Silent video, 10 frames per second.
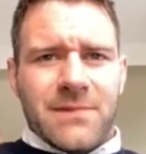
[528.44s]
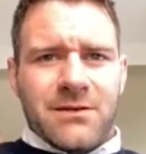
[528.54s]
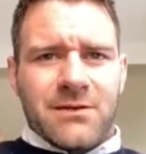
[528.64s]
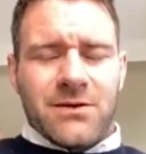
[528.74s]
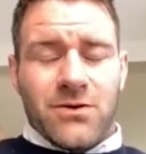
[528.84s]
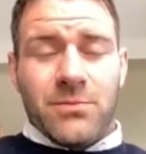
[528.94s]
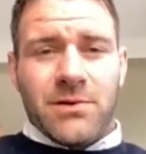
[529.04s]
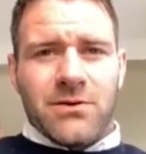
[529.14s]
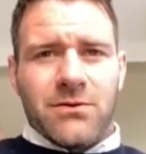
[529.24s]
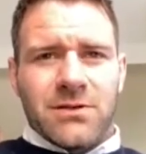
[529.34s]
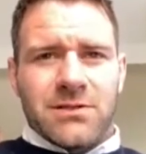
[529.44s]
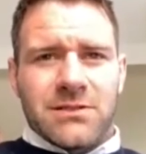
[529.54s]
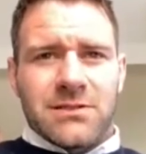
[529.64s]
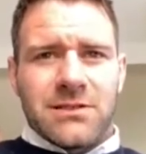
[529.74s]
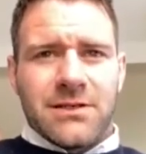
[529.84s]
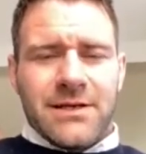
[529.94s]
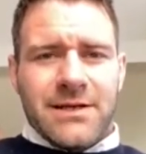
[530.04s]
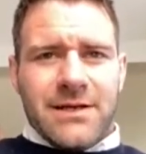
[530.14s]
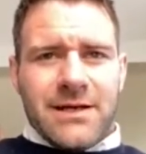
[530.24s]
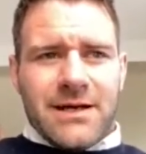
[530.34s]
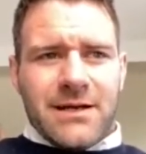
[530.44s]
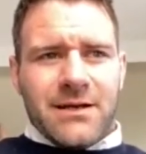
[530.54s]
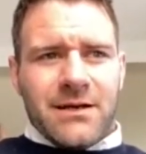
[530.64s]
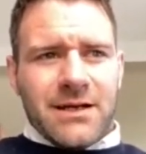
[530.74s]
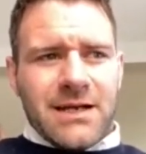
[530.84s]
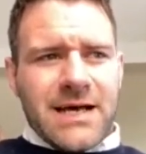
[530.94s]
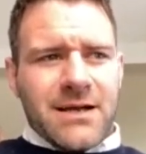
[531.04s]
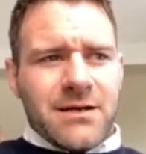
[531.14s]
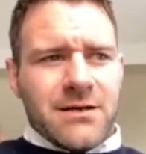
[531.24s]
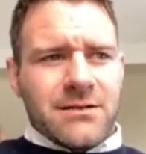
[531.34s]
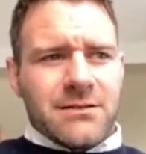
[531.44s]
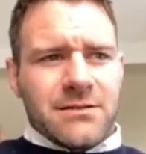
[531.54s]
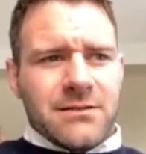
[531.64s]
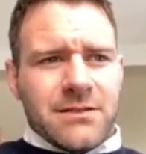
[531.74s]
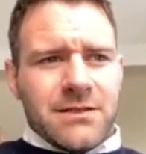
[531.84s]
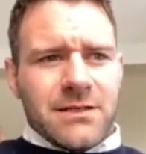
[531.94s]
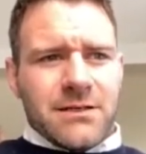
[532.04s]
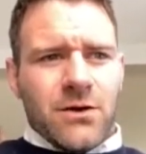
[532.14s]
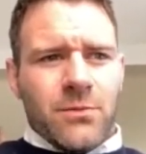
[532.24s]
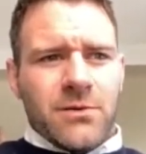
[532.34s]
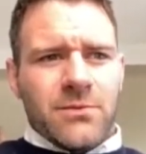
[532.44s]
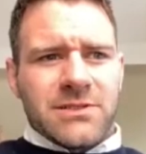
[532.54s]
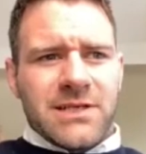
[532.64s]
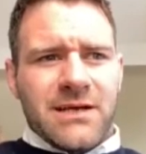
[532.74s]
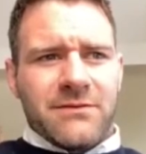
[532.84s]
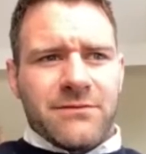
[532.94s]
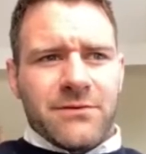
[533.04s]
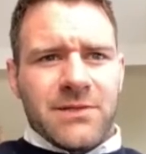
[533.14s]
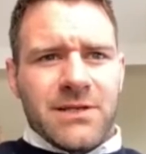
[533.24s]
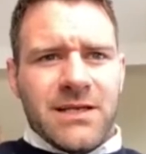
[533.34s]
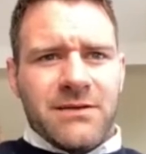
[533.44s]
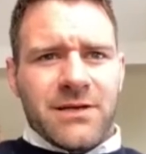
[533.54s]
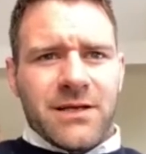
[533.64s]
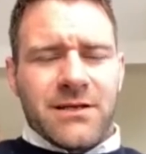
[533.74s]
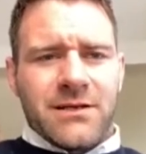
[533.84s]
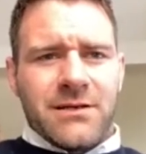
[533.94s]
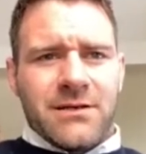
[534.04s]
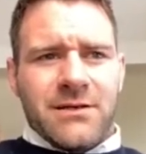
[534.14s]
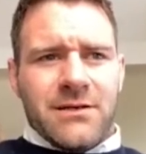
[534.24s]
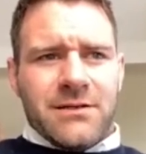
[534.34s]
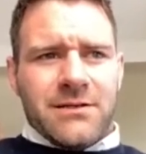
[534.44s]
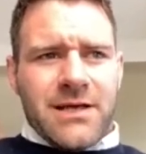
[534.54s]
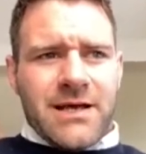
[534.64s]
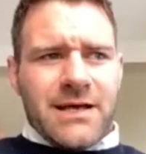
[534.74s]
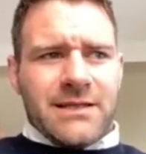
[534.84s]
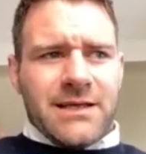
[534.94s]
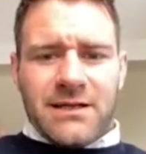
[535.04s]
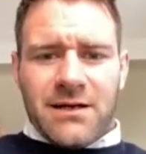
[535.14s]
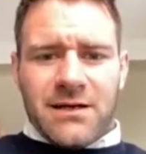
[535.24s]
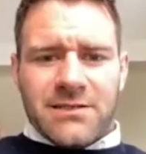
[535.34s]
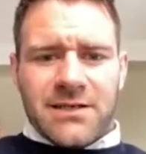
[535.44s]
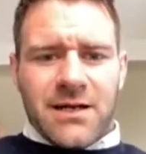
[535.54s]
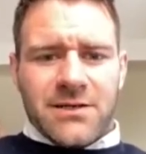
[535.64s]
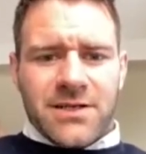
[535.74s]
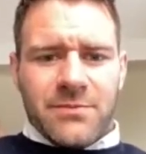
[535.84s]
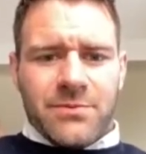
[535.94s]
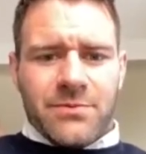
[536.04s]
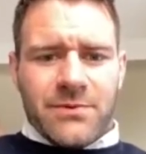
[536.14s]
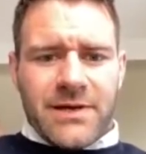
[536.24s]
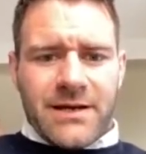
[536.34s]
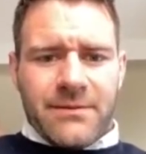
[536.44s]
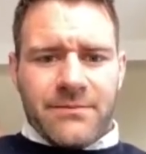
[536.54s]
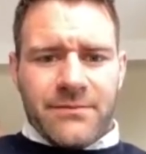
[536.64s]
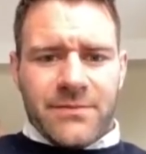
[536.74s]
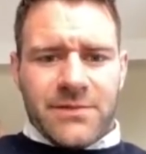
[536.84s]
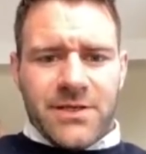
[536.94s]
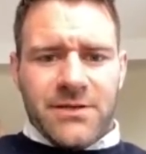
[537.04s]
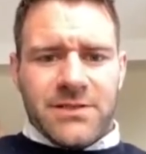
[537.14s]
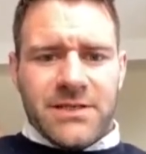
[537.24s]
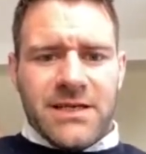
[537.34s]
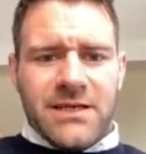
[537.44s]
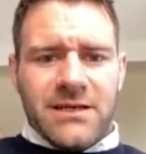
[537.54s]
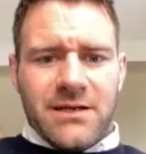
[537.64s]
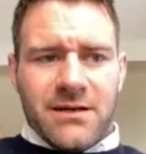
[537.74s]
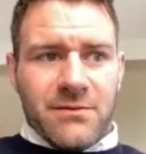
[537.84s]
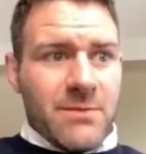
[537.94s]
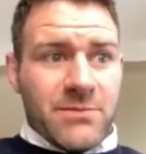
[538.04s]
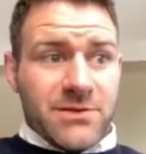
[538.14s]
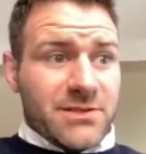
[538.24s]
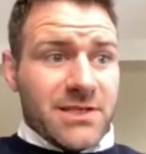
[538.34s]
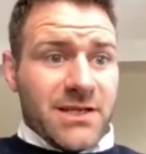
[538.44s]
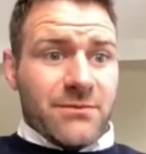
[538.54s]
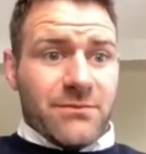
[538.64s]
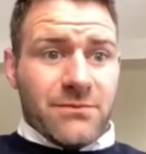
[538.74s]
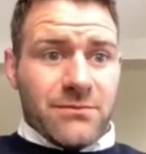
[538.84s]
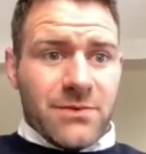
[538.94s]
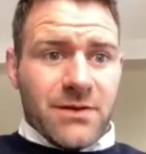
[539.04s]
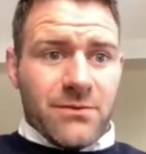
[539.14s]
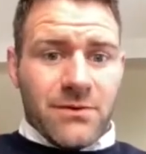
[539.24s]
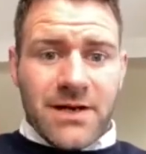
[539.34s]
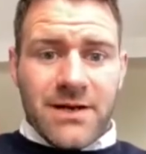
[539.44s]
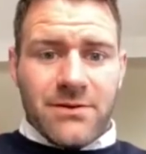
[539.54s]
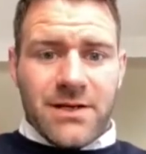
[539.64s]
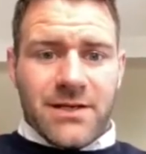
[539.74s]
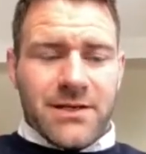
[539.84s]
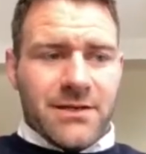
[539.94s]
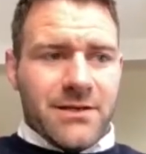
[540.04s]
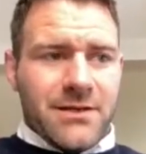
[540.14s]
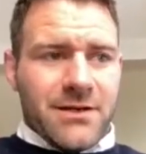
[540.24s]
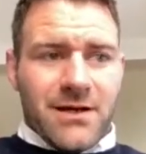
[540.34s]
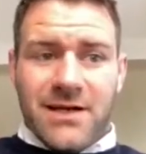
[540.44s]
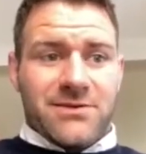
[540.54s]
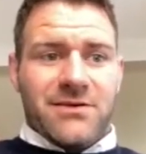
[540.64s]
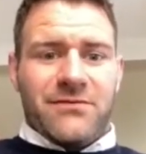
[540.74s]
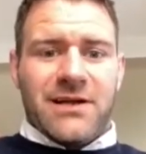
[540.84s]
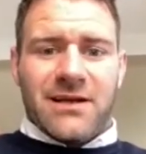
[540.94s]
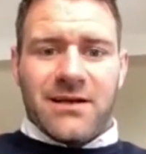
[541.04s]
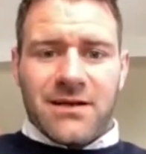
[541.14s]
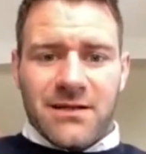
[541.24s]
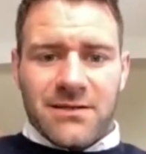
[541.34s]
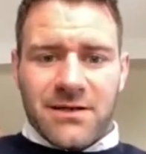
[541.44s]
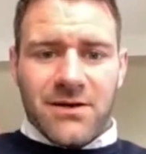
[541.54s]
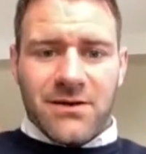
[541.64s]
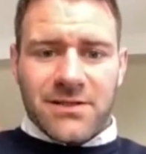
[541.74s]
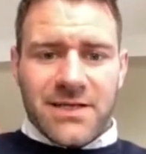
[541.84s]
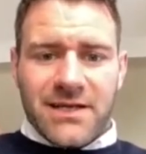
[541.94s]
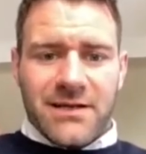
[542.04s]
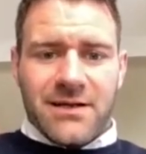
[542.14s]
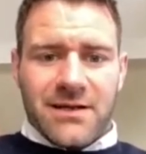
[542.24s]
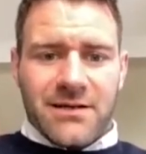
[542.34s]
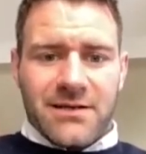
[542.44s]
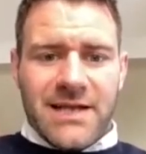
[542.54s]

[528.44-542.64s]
to a couple of courses, and I got a letter a couple of months out from the leaving that I got a scholarship to UCD. And I remember just thinking, like, wow, like, I literally felt like I got in the golden ticket. Like, I'd